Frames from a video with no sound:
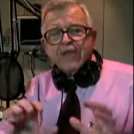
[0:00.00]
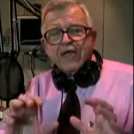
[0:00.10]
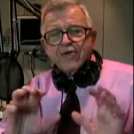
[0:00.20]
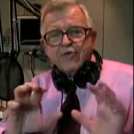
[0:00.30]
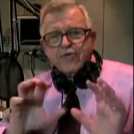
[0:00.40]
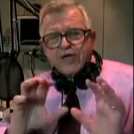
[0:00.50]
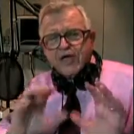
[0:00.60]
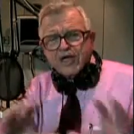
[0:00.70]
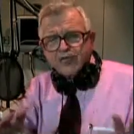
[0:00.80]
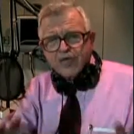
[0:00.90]
a
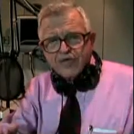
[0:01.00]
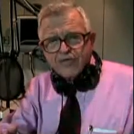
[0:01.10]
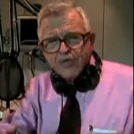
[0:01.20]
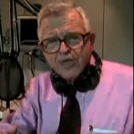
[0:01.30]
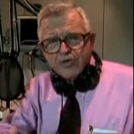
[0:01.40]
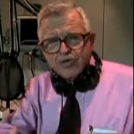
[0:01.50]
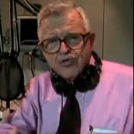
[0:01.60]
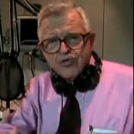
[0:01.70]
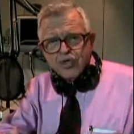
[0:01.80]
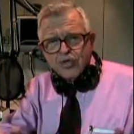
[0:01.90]
cadre of people
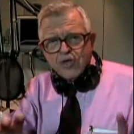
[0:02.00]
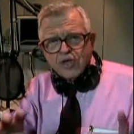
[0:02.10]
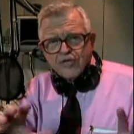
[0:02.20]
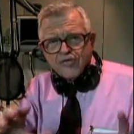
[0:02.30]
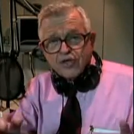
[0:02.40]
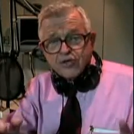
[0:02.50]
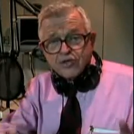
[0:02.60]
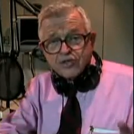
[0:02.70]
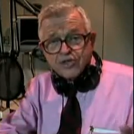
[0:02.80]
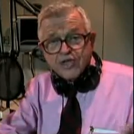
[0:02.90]
who know how to think
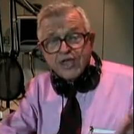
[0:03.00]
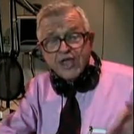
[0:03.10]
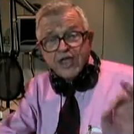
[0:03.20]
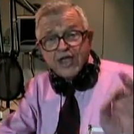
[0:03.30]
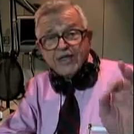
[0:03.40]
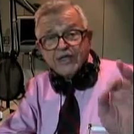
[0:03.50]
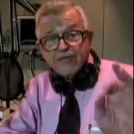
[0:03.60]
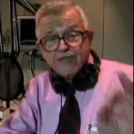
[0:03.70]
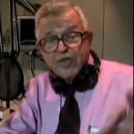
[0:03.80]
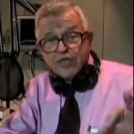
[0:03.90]
Christianly and
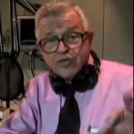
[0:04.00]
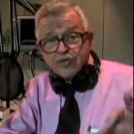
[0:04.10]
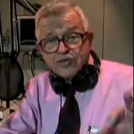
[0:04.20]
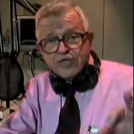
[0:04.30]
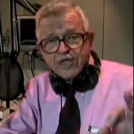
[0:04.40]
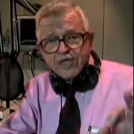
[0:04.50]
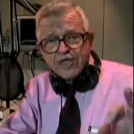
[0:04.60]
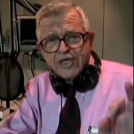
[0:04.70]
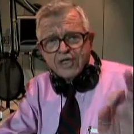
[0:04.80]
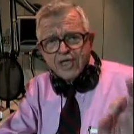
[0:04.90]
defend
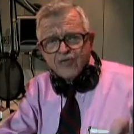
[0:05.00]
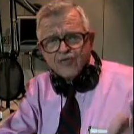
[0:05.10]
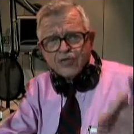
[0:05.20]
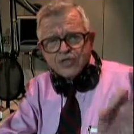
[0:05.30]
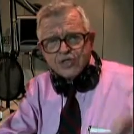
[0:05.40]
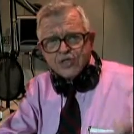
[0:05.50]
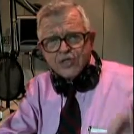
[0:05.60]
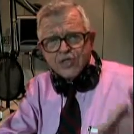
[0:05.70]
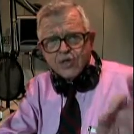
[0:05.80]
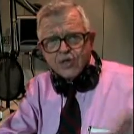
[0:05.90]
Christianity in every
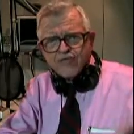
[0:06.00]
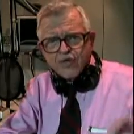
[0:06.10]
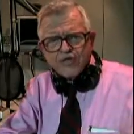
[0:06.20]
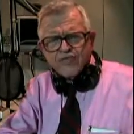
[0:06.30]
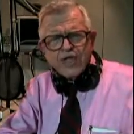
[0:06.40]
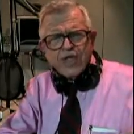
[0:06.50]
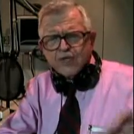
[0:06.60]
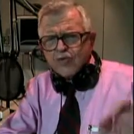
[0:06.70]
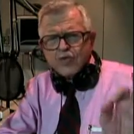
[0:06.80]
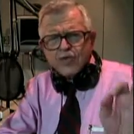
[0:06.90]
single area of life.
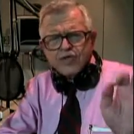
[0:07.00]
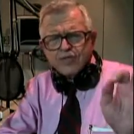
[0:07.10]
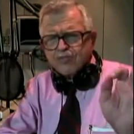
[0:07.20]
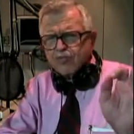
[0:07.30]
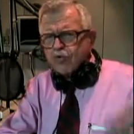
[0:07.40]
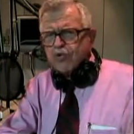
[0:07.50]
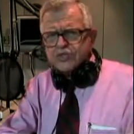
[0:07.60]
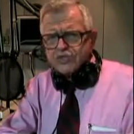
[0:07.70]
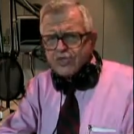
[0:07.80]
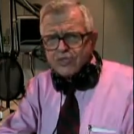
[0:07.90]
We're under brutal
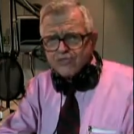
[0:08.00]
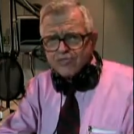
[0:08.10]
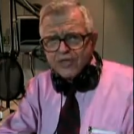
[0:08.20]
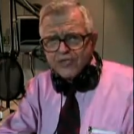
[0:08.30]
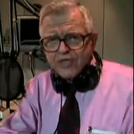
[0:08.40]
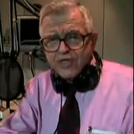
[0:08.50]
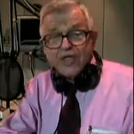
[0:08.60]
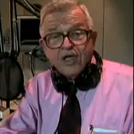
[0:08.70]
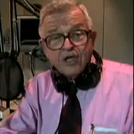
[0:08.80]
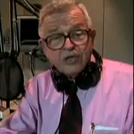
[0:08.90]
assault from people
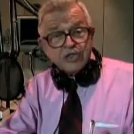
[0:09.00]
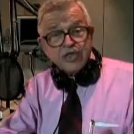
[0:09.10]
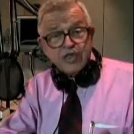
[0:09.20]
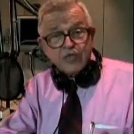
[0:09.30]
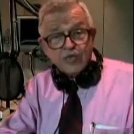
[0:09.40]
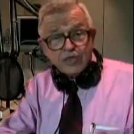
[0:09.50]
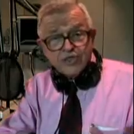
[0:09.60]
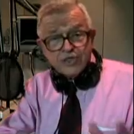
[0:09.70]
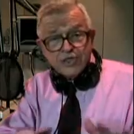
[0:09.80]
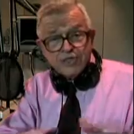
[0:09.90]
today who are saying
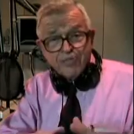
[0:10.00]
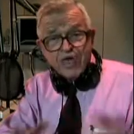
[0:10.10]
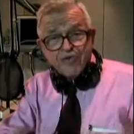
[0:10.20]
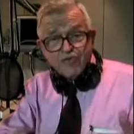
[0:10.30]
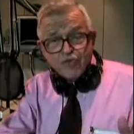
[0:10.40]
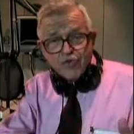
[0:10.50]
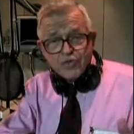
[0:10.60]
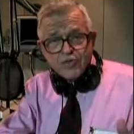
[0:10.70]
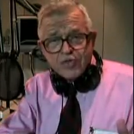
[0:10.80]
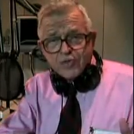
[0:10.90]
religion is bad for
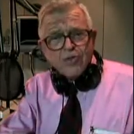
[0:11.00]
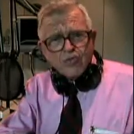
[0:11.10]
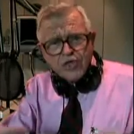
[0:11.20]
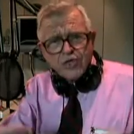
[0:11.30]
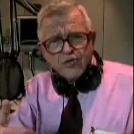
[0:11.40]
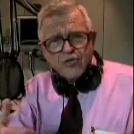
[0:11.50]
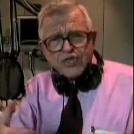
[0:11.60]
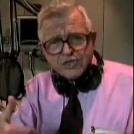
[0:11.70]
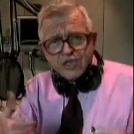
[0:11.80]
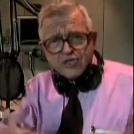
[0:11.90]
you. Well, we know
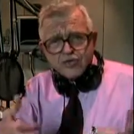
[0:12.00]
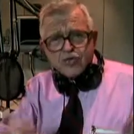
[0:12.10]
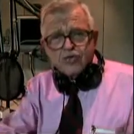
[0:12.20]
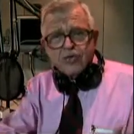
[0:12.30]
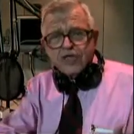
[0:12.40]
that's not true.